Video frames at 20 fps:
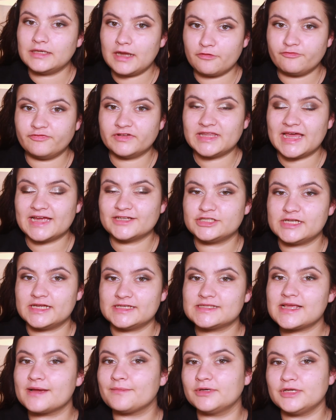Now for
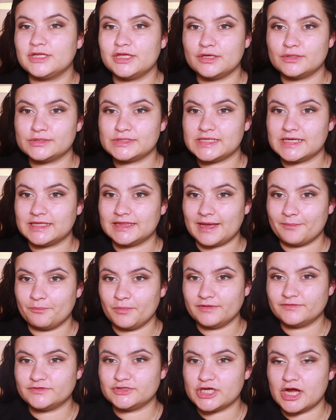lashes, I'm going to use the Glam
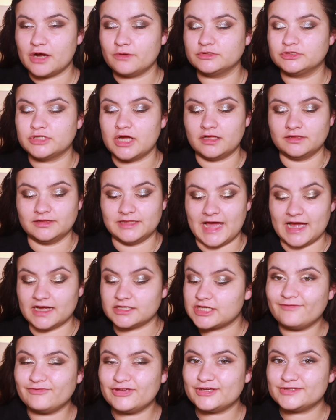with Joe doll
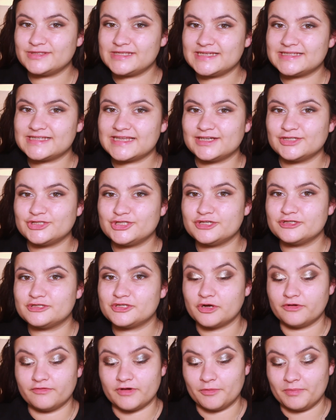lash. I've used these in a
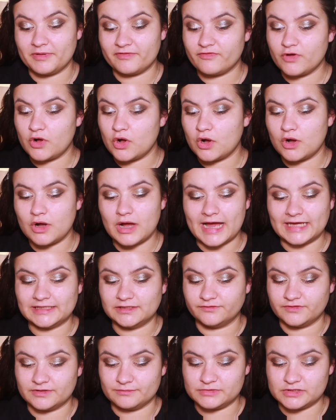tutorial before. I
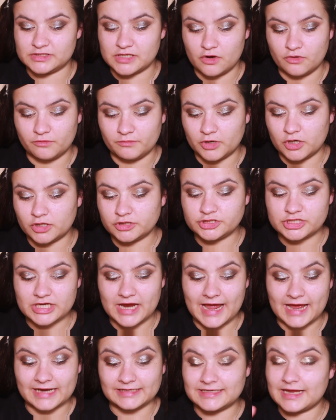love them so much,
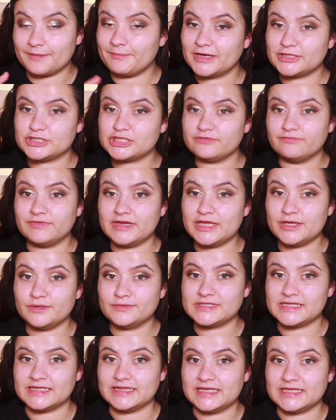and I'm actually
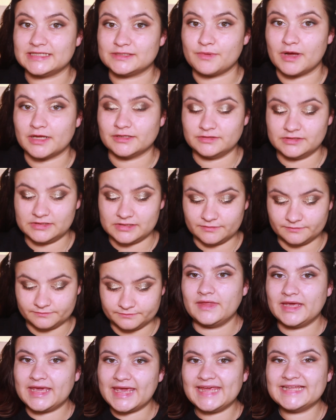reusing these ones.
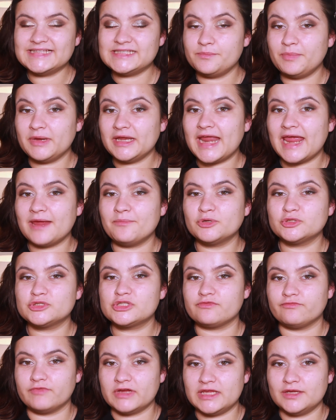The key to being able
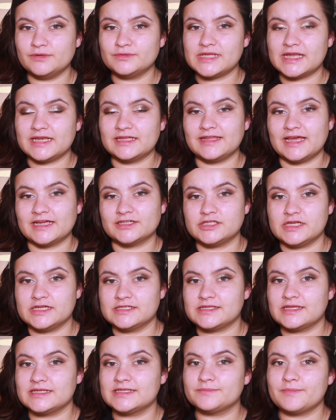to reuse any
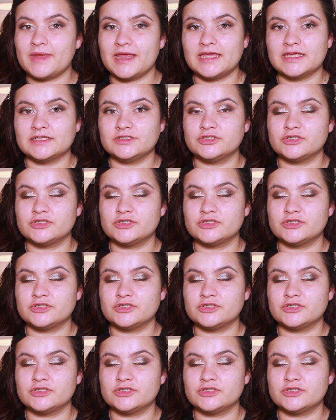lashes is making